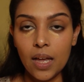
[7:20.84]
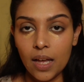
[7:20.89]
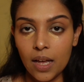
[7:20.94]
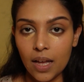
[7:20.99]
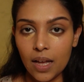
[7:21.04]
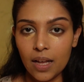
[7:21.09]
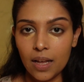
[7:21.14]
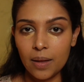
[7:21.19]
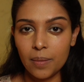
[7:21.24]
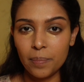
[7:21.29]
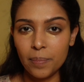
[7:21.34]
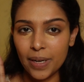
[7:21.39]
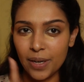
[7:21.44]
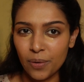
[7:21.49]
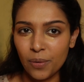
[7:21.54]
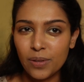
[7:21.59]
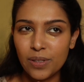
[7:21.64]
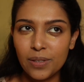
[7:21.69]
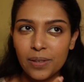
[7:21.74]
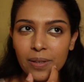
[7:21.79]
But
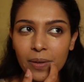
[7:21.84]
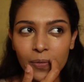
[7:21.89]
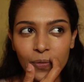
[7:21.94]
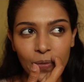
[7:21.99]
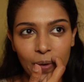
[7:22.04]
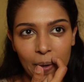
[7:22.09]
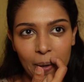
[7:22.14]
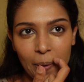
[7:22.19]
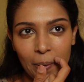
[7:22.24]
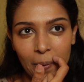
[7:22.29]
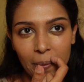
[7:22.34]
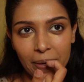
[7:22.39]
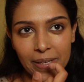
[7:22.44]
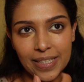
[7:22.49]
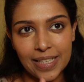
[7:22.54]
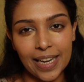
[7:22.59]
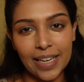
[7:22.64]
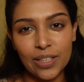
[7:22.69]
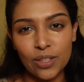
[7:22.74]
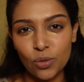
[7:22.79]
also the video
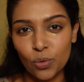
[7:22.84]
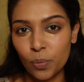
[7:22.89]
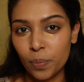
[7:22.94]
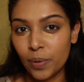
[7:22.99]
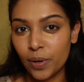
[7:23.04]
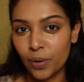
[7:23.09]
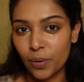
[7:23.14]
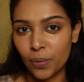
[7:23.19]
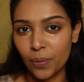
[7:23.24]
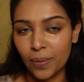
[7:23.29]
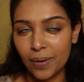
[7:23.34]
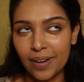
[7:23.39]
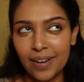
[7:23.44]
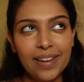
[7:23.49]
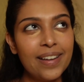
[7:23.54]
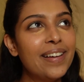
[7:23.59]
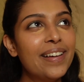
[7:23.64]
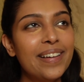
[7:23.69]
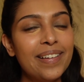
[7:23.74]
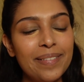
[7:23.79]
is like super old
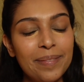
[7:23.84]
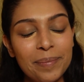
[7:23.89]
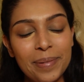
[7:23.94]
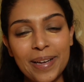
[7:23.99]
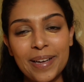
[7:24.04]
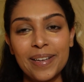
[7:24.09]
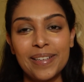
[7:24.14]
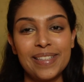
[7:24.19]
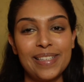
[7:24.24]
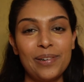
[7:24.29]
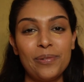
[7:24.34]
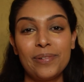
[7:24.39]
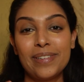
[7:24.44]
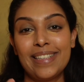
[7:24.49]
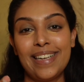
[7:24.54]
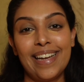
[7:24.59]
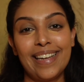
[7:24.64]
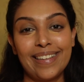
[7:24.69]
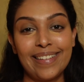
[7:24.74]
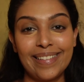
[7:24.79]
because it was
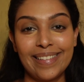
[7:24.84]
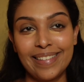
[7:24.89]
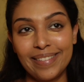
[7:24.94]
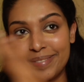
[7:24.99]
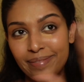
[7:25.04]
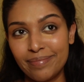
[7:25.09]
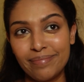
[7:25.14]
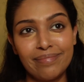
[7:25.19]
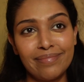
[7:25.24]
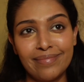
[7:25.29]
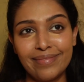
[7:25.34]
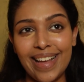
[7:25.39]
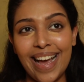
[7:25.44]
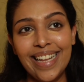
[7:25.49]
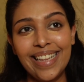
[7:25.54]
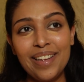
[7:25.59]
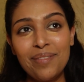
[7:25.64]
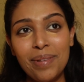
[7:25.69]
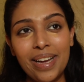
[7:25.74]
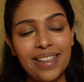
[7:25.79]
like, I
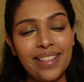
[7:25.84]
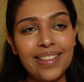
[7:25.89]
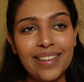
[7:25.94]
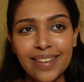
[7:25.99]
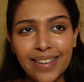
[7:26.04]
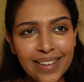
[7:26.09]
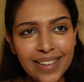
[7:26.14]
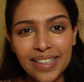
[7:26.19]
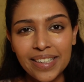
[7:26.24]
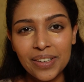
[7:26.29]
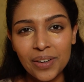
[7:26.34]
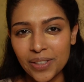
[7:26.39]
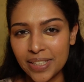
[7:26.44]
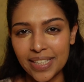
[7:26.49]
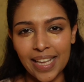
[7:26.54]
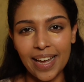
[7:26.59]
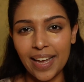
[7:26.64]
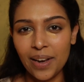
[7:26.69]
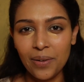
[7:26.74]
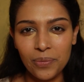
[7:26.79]
think my third or
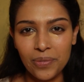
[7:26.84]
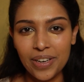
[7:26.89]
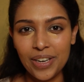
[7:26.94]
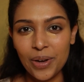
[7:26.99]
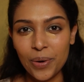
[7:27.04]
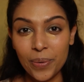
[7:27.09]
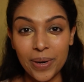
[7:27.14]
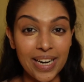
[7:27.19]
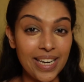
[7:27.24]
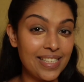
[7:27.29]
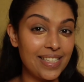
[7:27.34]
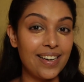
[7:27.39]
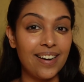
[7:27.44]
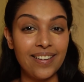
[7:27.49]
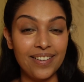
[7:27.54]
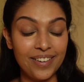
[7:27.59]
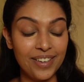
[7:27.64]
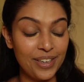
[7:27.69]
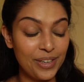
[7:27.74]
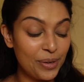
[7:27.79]
second video when I
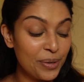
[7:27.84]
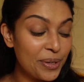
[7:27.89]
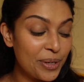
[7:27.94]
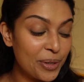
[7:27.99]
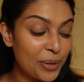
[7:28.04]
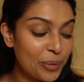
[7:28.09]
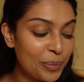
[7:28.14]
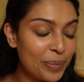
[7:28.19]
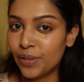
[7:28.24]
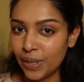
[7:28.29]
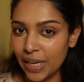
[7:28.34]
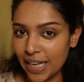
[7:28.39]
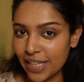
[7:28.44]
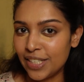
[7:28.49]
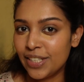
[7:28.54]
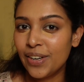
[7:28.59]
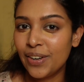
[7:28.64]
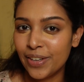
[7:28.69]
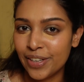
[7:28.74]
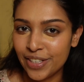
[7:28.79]
started YouTube. So
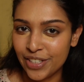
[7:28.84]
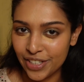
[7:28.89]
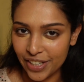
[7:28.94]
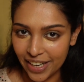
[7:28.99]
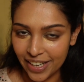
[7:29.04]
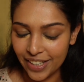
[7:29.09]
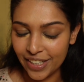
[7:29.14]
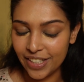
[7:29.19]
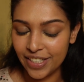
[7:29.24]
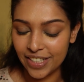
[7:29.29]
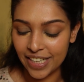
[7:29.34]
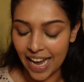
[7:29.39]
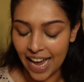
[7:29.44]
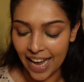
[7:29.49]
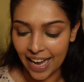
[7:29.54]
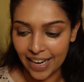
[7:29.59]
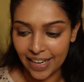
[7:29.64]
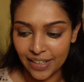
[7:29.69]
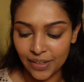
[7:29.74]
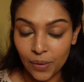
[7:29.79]
let's not judge.
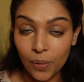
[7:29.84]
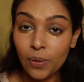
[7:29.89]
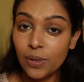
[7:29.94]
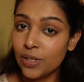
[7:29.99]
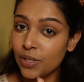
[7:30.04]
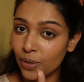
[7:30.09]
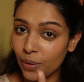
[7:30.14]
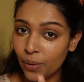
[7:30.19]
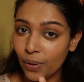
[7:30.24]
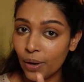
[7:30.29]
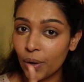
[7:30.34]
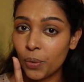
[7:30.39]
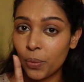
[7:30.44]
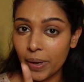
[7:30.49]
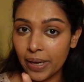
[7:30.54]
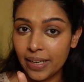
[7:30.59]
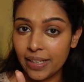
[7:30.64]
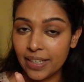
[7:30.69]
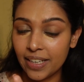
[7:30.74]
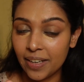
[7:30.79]
And also a
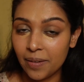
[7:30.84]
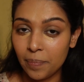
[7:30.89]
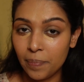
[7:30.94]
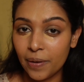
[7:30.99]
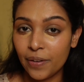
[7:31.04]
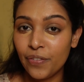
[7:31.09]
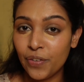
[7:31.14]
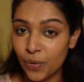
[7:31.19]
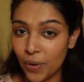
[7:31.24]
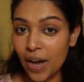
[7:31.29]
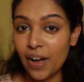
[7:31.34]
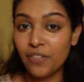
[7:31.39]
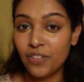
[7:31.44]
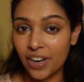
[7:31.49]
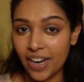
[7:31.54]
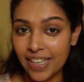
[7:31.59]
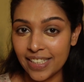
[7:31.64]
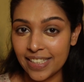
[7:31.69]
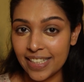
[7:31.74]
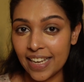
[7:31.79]
quick tip, if you have
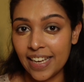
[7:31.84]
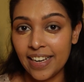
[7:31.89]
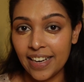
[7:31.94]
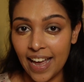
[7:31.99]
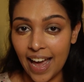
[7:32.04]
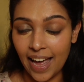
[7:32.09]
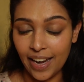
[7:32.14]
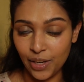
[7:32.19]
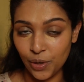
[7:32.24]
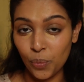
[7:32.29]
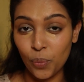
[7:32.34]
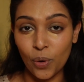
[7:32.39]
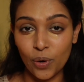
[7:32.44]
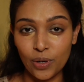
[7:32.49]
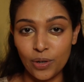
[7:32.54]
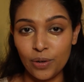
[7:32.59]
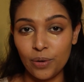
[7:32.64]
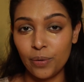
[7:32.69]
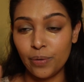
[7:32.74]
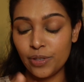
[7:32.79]
dry skin and you want
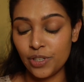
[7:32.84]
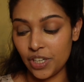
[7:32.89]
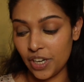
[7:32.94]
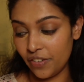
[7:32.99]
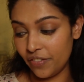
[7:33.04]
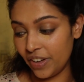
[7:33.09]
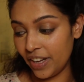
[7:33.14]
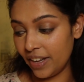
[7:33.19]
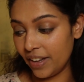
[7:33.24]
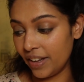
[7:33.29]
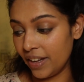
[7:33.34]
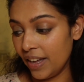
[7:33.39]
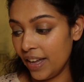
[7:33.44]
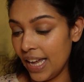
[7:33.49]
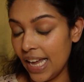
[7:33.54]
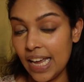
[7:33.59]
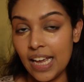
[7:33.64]
to do shaving,